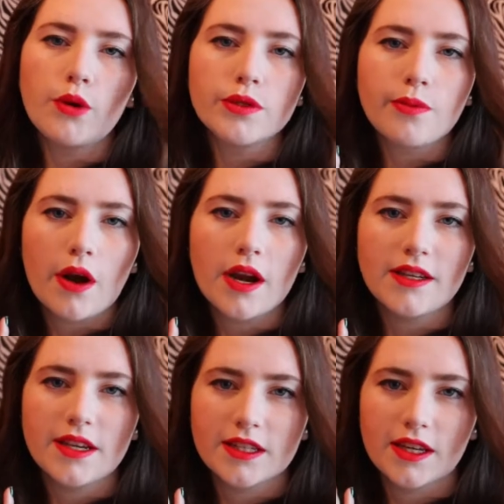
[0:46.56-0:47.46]
Bloomsbury
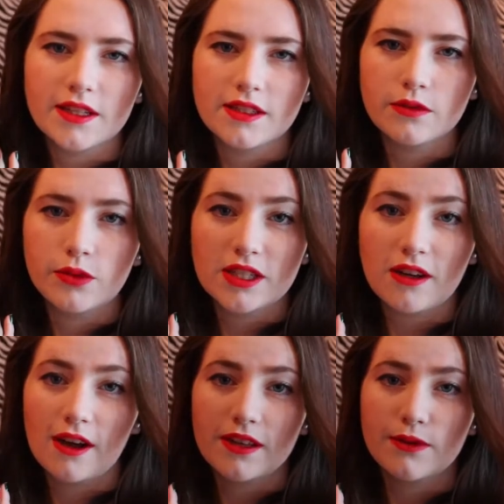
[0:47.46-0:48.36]
edition, which
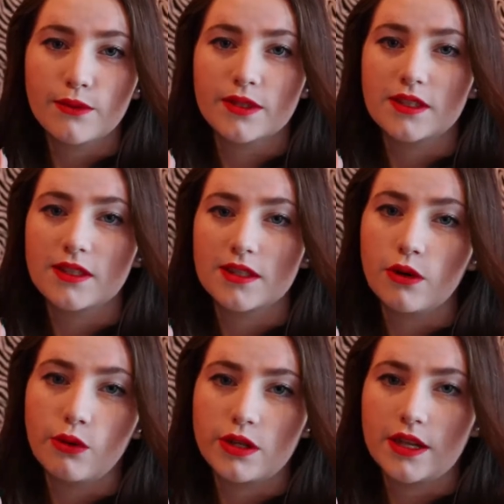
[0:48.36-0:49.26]
I thought was just
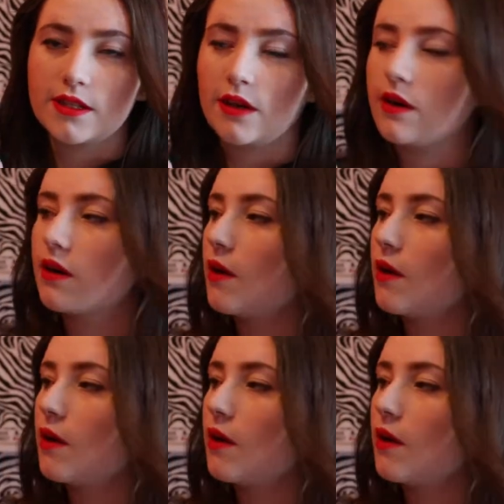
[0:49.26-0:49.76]
gorgeous, so